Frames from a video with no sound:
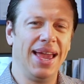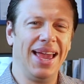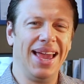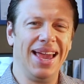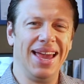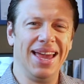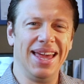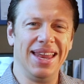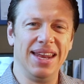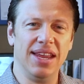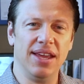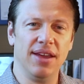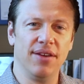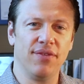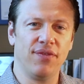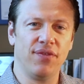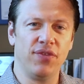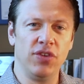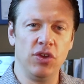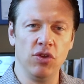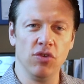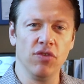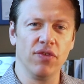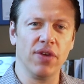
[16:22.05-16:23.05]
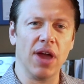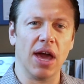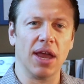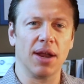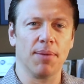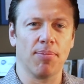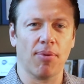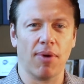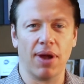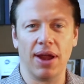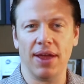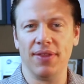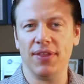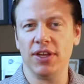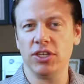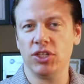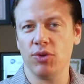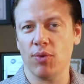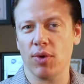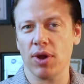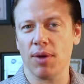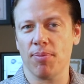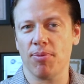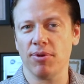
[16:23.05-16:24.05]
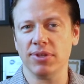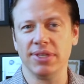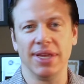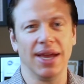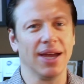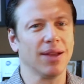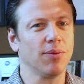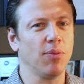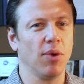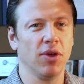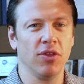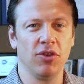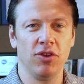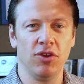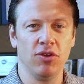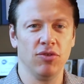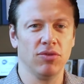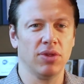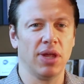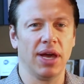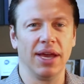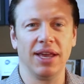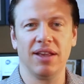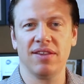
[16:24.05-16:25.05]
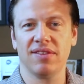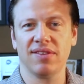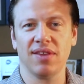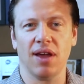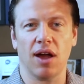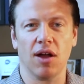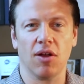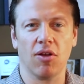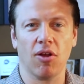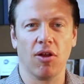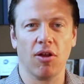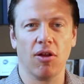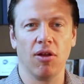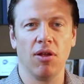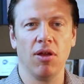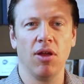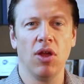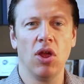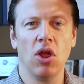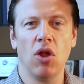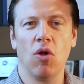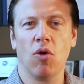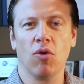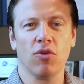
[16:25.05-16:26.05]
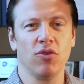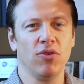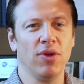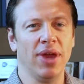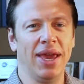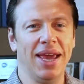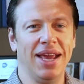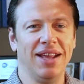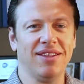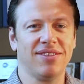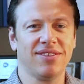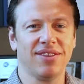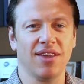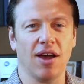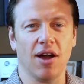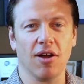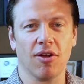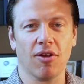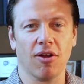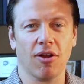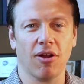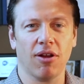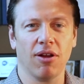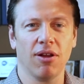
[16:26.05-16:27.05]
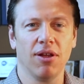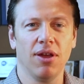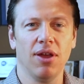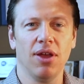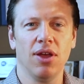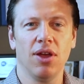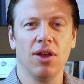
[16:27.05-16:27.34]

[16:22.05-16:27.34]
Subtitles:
And if you've got a brand that you want to protect, whether you like soccer or you hate soccer,